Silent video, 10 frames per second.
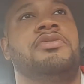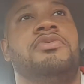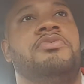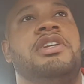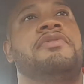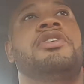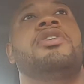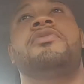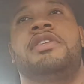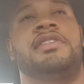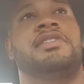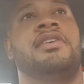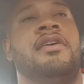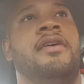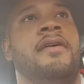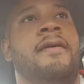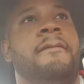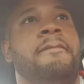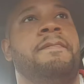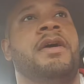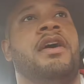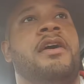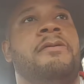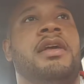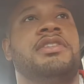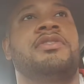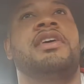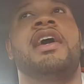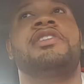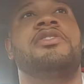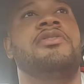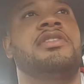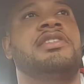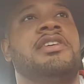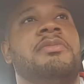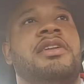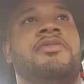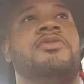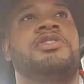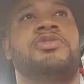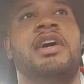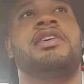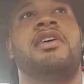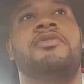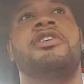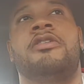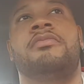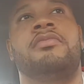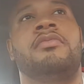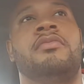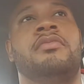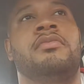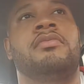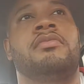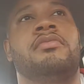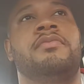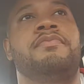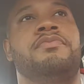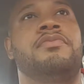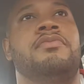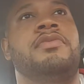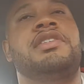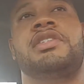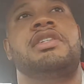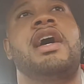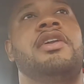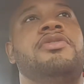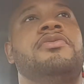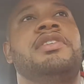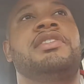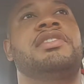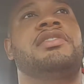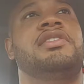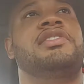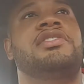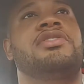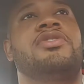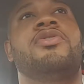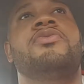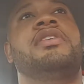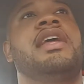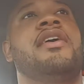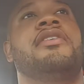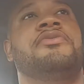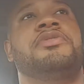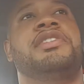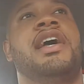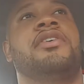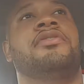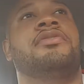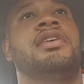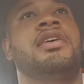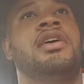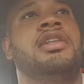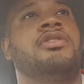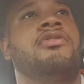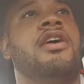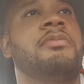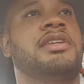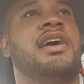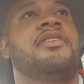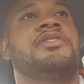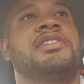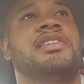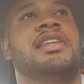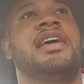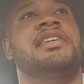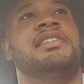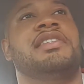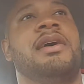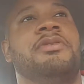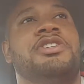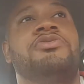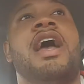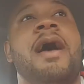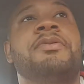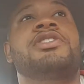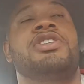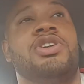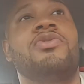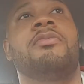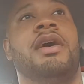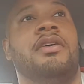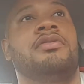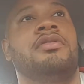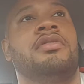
You wouldn't even know this. And so they executed this young man and of course tried to cover it up. This is not new. This is an old narrative recycled. LaQuan McDonald is just the latest example that you happen to know about.